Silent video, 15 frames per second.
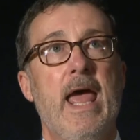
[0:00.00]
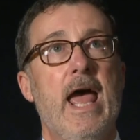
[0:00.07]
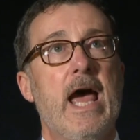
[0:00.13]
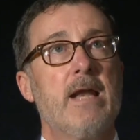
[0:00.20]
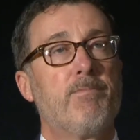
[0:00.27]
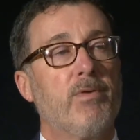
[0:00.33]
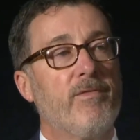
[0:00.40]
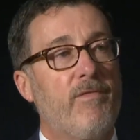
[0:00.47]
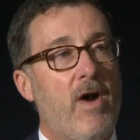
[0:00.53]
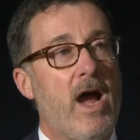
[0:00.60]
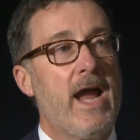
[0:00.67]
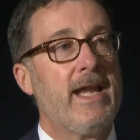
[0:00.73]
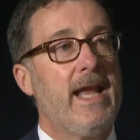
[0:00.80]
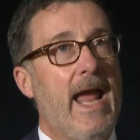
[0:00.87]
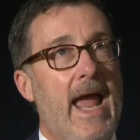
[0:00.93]
and
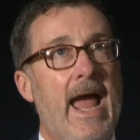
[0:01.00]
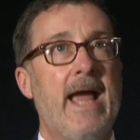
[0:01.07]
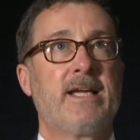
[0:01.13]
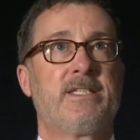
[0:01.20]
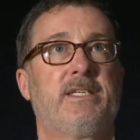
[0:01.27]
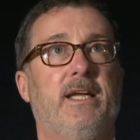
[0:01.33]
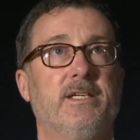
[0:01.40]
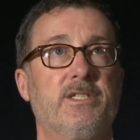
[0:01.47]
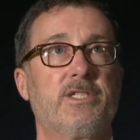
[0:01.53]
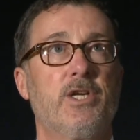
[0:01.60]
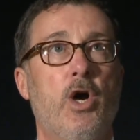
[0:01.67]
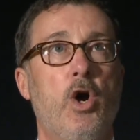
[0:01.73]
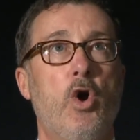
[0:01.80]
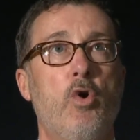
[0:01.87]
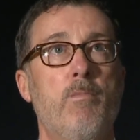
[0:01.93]
provide access to
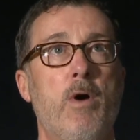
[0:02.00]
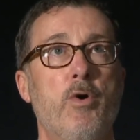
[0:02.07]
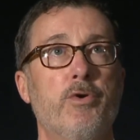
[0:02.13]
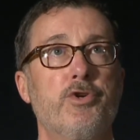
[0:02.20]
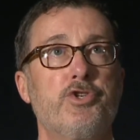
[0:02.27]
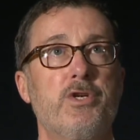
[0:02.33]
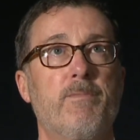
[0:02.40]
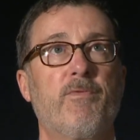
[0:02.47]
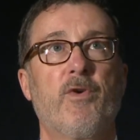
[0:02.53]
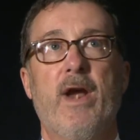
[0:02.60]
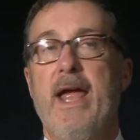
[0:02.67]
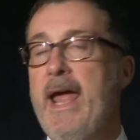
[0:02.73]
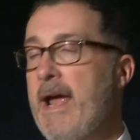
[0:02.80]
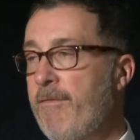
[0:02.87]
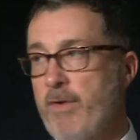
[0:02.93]
home ownership
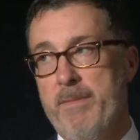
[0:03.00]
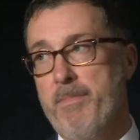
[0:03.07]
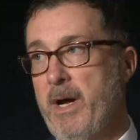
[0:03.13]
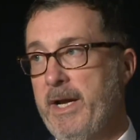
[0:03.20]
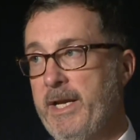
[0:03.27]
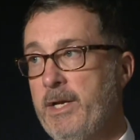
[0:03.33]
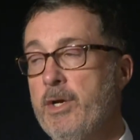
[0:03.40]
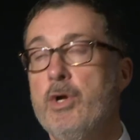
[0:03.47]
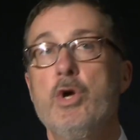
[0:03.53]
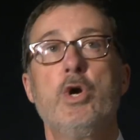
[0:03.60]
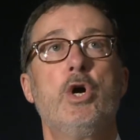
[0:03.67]
for everybody